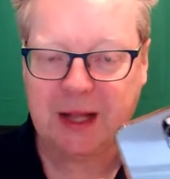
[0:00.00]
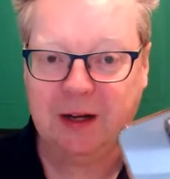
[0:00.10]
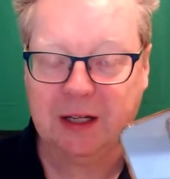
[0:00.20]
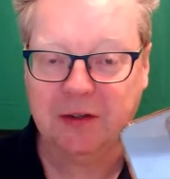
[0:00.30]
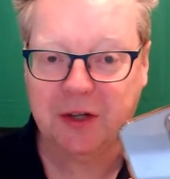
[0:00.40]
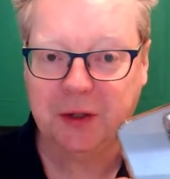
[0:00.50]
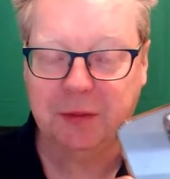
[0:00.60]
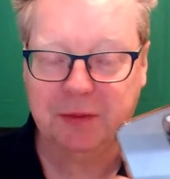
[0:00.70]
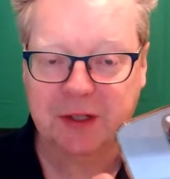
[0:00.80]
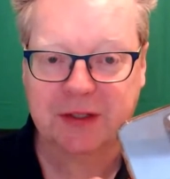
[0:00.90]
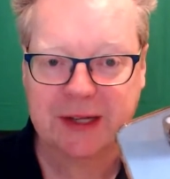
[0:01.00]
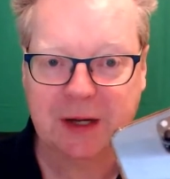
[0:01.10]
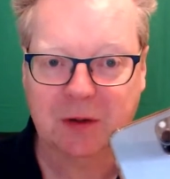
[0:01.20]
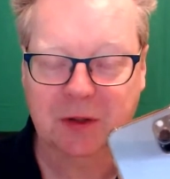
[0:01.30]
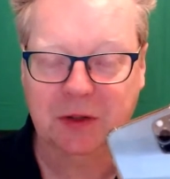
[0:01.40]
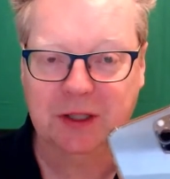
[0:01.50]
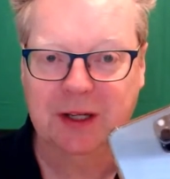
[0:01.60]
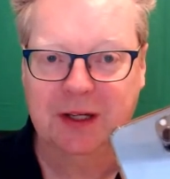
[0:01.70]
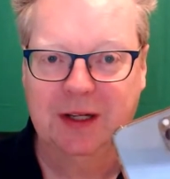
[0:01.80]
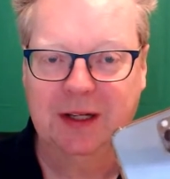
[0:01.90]
and I can show you just how good
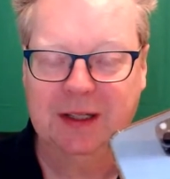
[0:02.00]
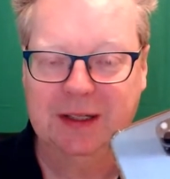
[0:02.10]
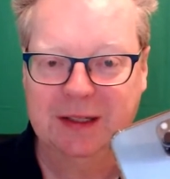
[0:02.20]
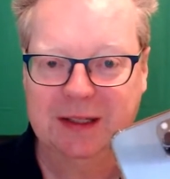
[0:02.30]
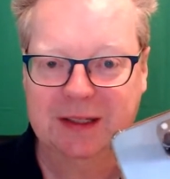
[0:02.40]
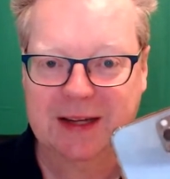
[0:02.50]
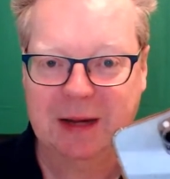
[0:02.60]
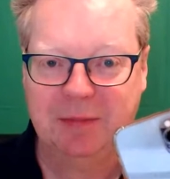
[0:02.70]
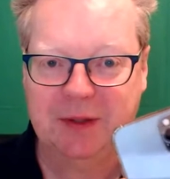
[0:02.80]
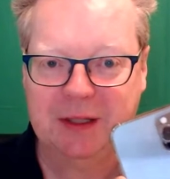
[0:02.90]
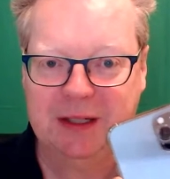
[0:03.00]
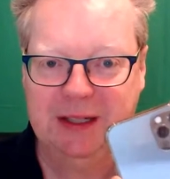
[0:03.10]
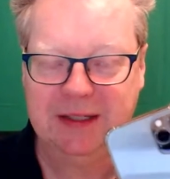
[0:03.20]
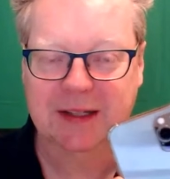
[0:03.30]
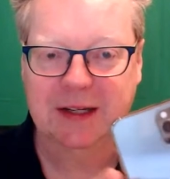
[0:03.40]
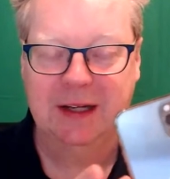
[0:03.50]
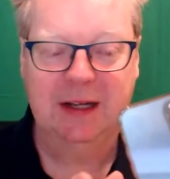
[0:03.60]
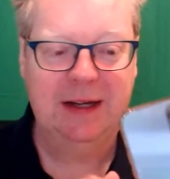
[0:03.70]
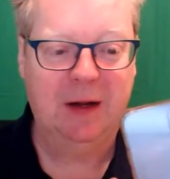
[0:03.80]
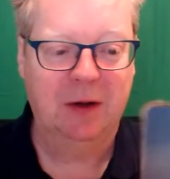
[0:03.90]
uh, this camera is.
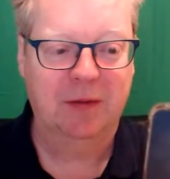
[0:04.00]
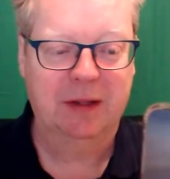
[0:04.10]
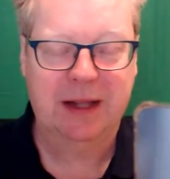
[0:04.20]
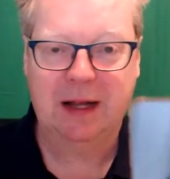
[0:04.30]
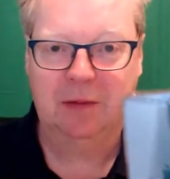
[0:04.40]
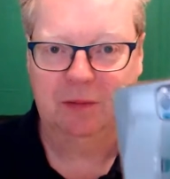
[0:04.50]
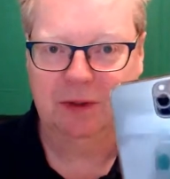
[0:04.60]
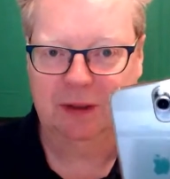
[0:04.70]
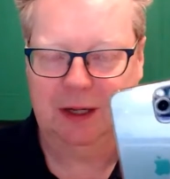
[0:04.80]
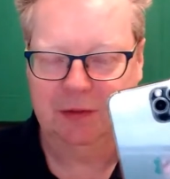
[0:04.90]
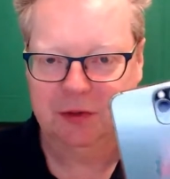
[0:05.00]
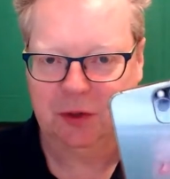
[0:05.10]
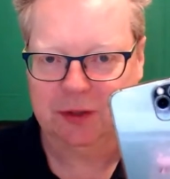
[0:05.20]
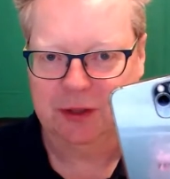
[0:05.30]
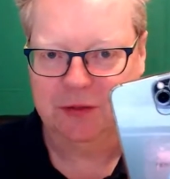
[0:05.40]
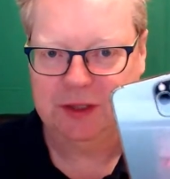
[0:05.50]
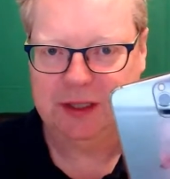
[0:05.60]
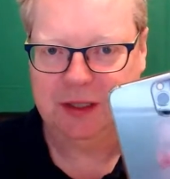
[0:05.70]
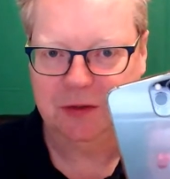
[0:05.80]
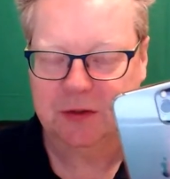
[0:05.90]
Now that I've shot those
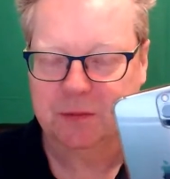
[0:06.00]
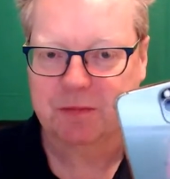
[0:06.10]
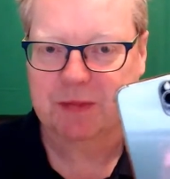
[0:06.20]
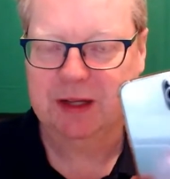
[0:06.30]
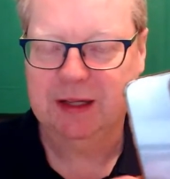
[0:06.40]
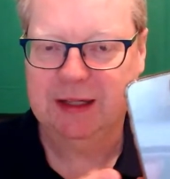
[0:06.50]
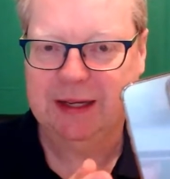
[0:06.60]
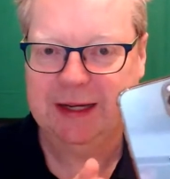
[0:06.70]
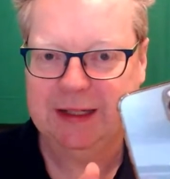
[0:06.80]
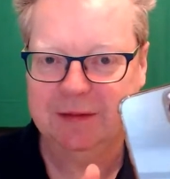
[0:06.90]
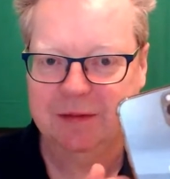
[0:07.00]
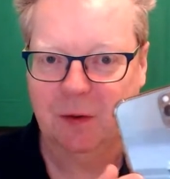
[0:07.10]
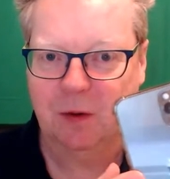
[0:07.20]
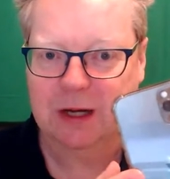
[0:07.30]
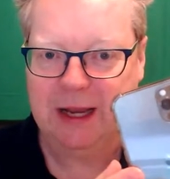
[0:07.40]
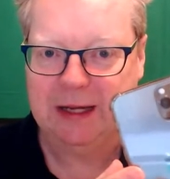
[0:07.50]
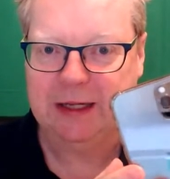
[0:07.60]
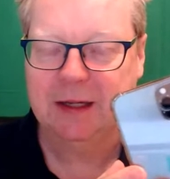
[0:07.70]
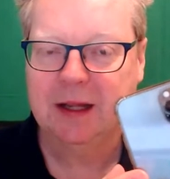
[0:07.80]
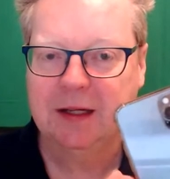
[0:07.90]
videos uh, in
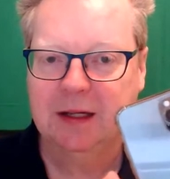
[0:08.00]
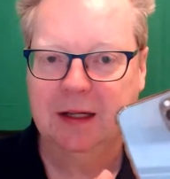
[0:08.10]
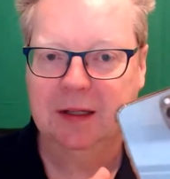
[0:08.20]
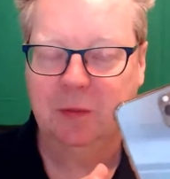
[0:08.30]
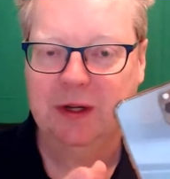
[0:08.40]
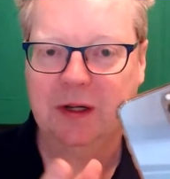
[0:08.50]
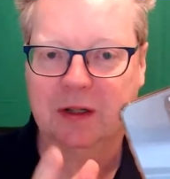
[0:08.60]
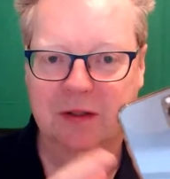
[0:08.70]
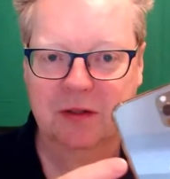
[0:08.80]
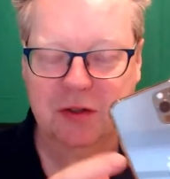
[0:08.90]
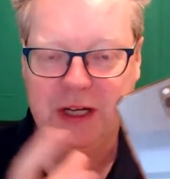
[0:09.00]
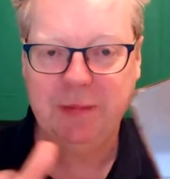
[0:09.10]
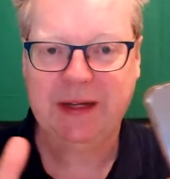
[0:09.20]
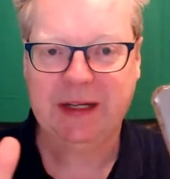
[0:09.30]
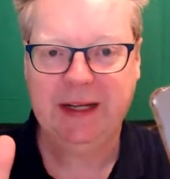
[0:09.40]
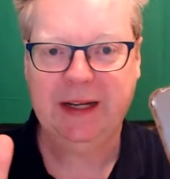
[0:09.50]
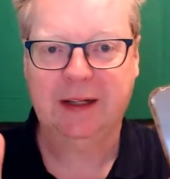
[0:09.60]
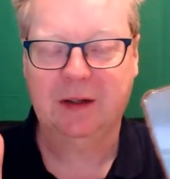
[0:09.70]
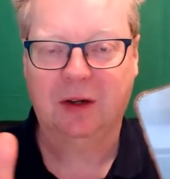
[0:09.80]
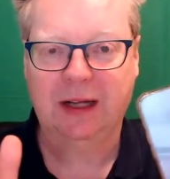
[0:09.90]
4K, uh, we are streaming
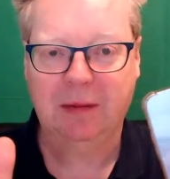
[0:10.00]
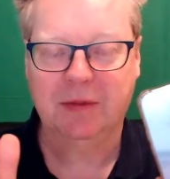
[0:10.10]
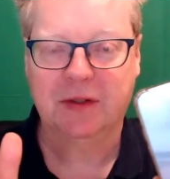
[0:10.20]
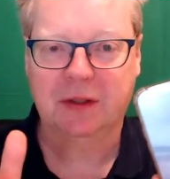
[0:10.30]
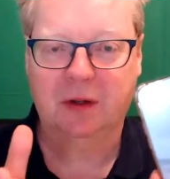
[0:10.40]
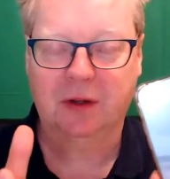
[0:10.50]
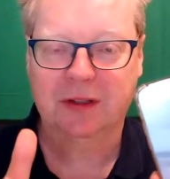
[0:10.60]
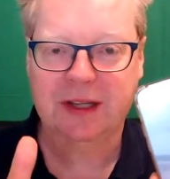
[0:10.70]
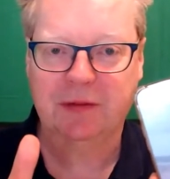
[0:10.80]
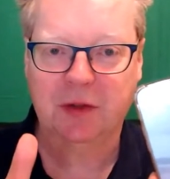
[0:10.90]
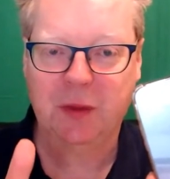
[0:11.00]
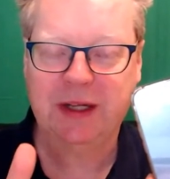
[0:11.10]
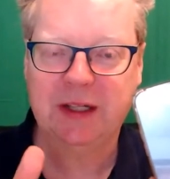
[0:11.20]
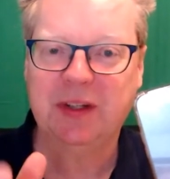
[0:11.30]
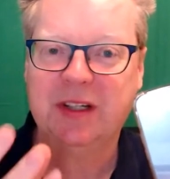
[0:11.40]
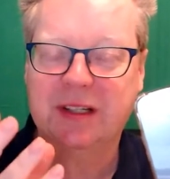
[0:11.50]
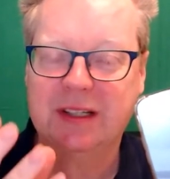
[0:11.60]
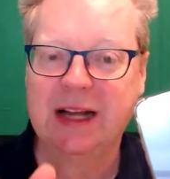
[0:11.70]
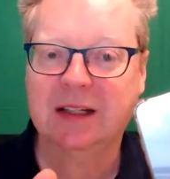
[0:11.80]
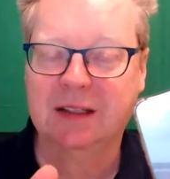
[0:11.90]
here on Amazon on 720, which is
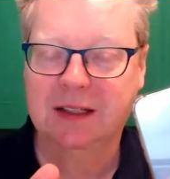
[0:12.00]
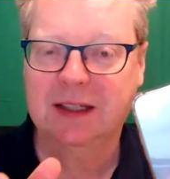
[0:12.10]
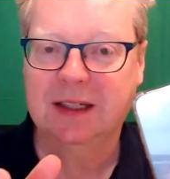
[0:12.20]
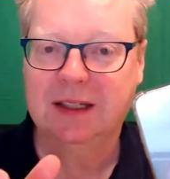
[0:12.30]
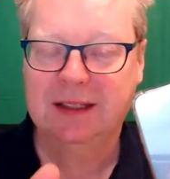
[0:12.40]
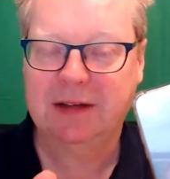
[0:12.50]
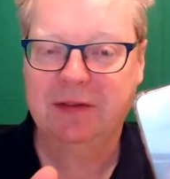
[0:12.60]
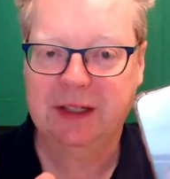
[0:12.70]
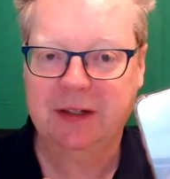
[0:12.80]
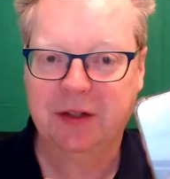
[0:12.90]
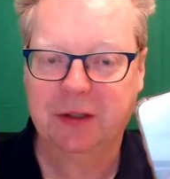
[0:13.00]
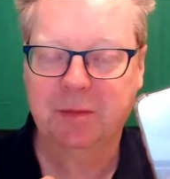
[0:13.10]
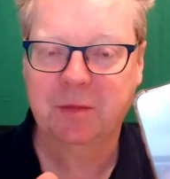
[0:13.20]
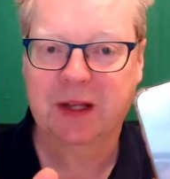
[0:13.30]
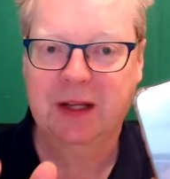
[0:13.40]
standard definition,